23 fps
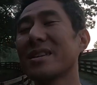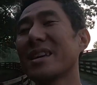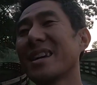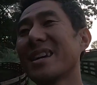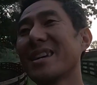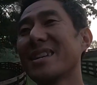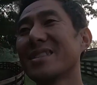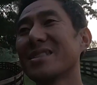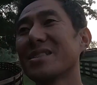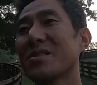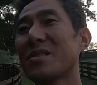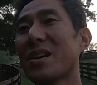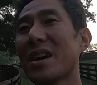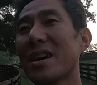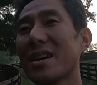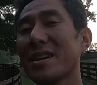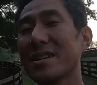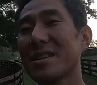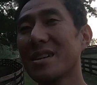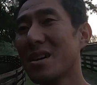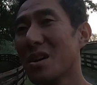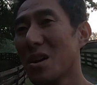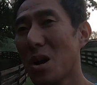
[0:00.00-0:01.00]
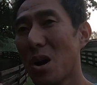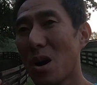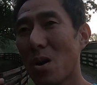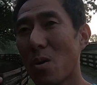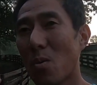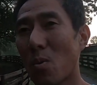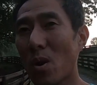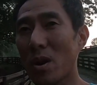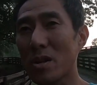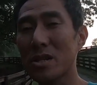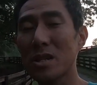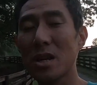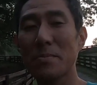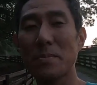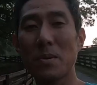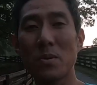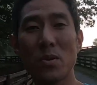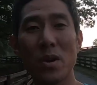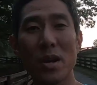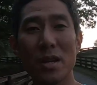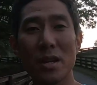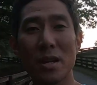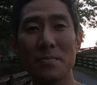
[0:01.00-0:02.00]
And so I watched up and
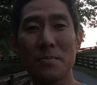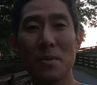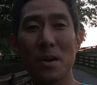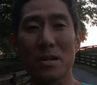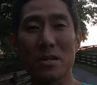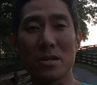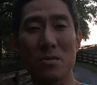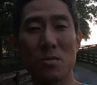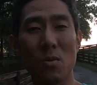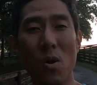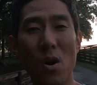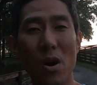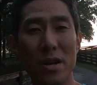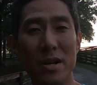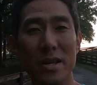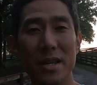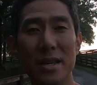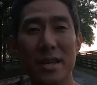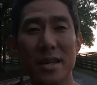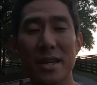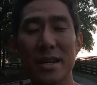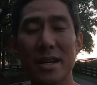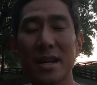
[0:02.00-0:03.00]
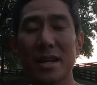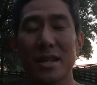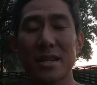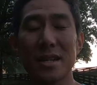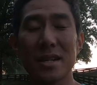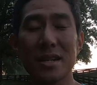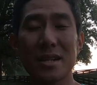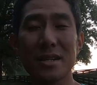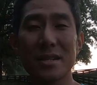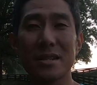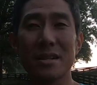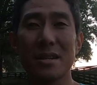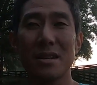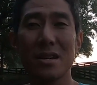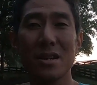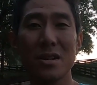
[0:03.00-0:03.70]
read up on some walking and gonna